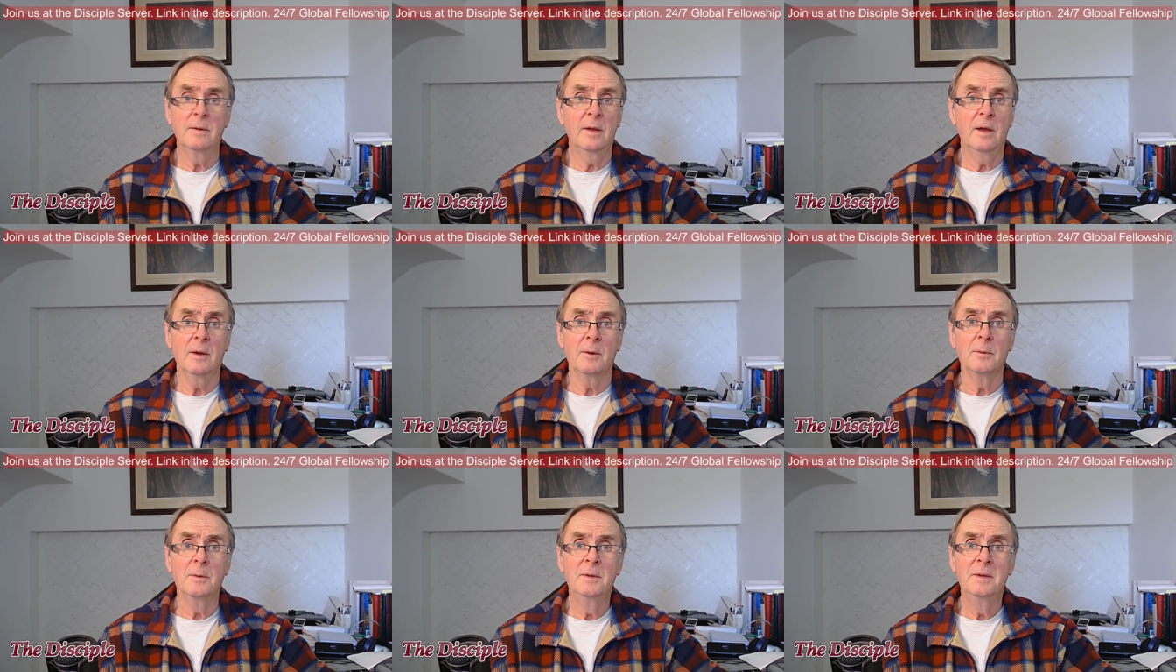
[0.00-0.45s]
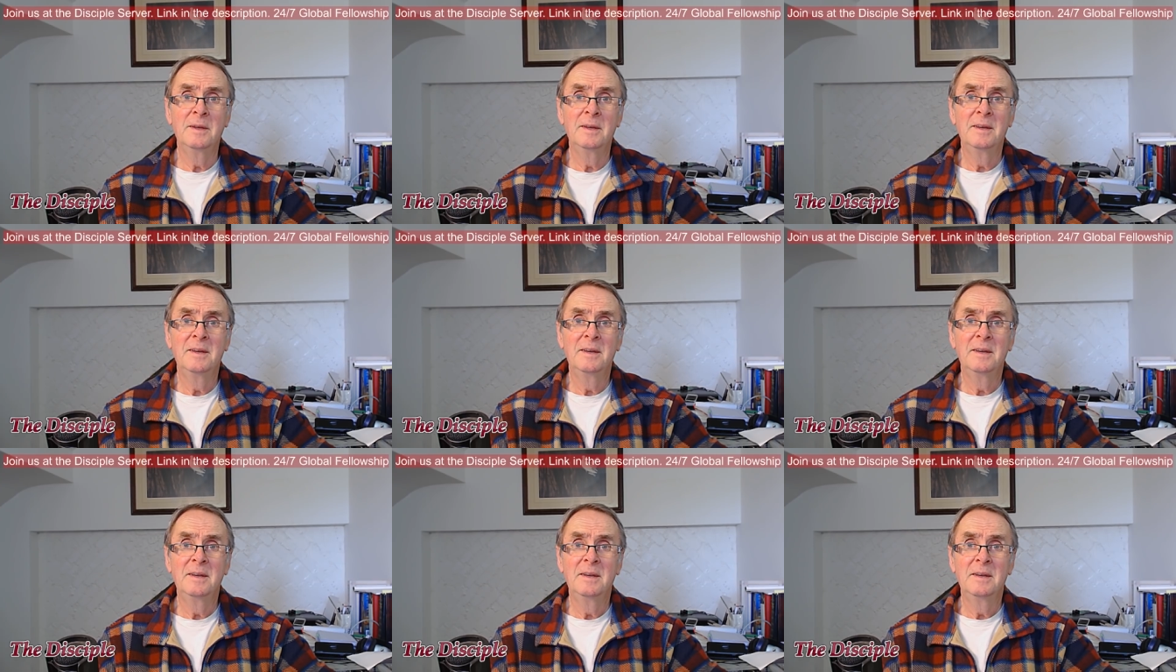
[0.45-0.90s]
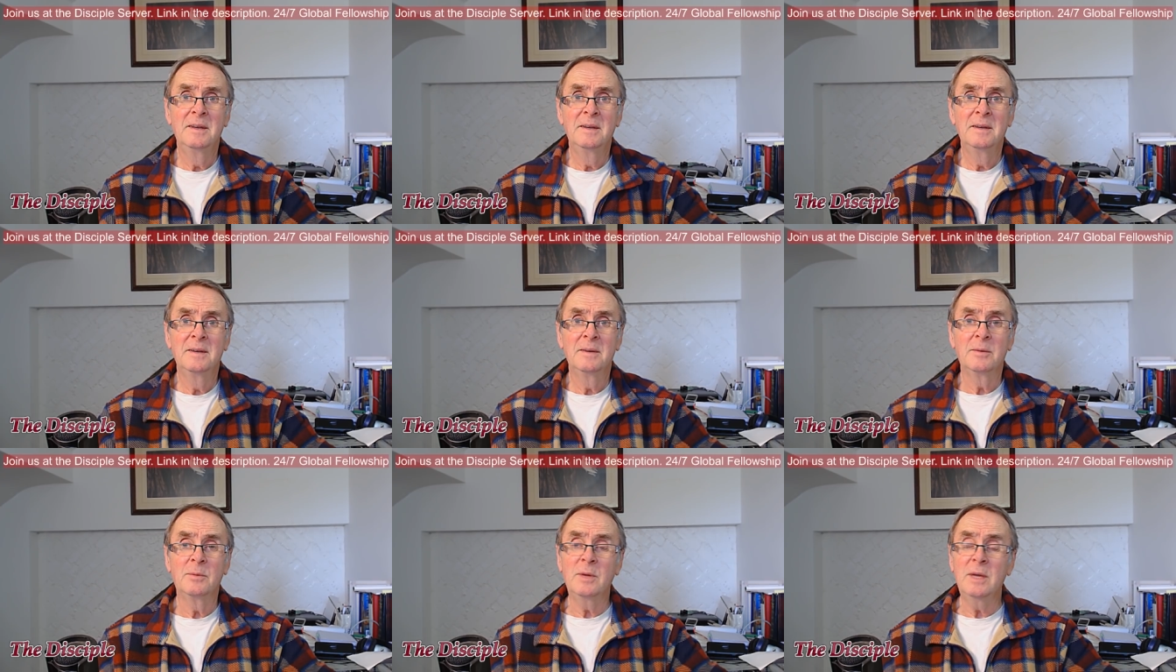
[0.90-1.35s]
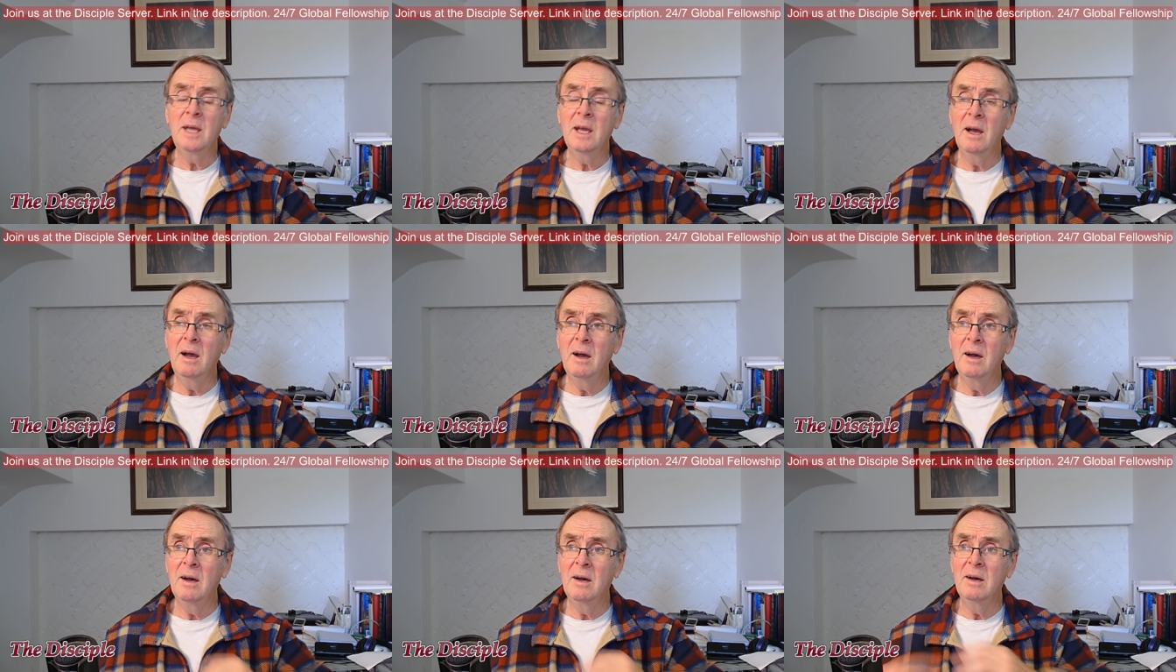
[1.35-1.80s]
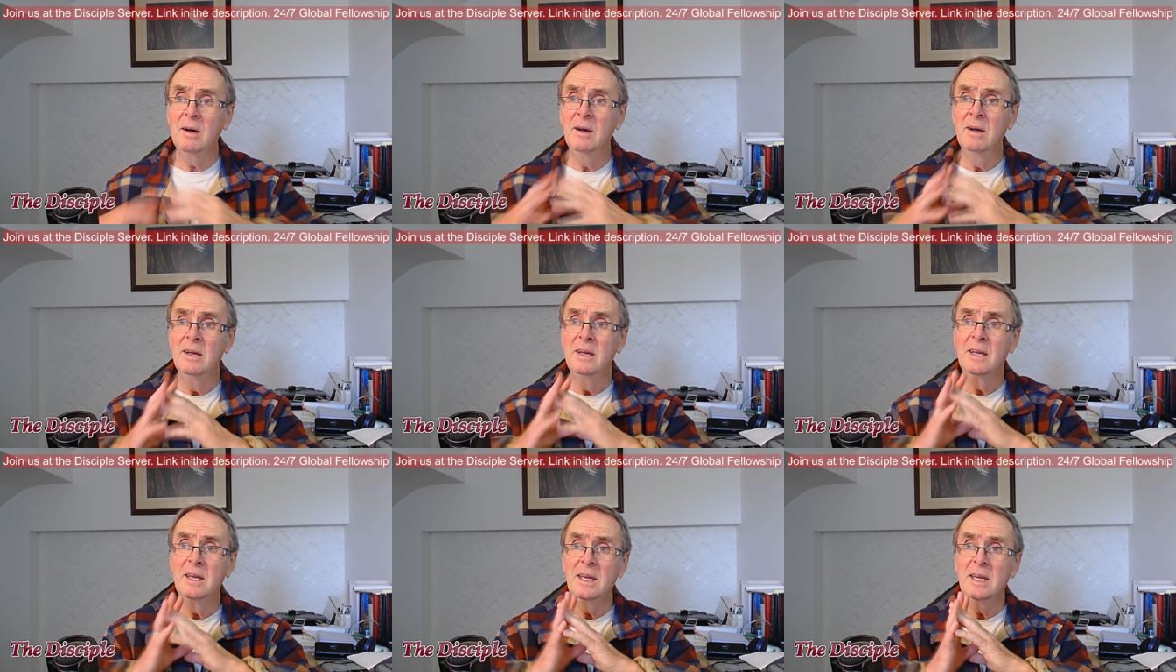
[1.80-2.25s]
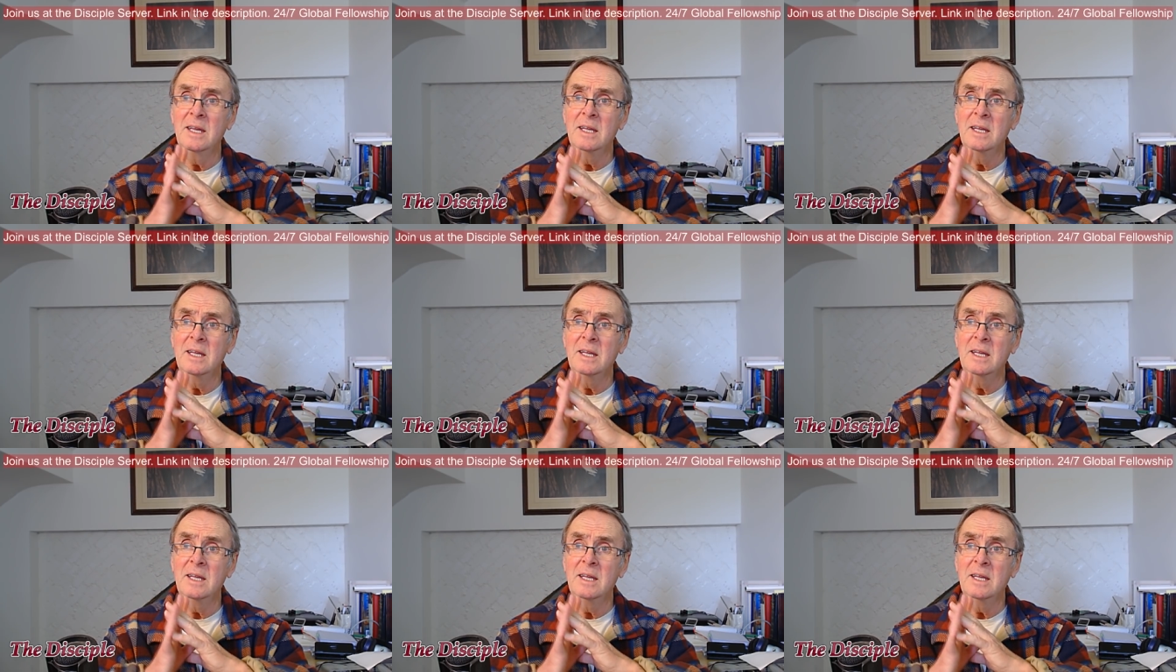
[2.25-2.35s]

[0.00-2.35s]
No, no. We are